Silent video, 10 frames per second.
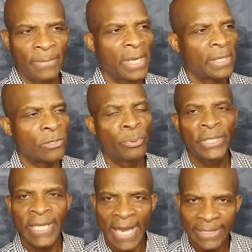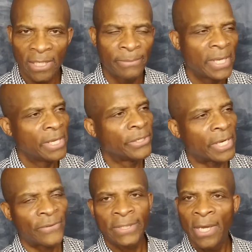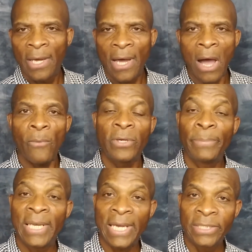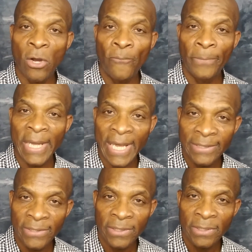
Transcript: You protect him. You got all this. I want to be like Job from that essence.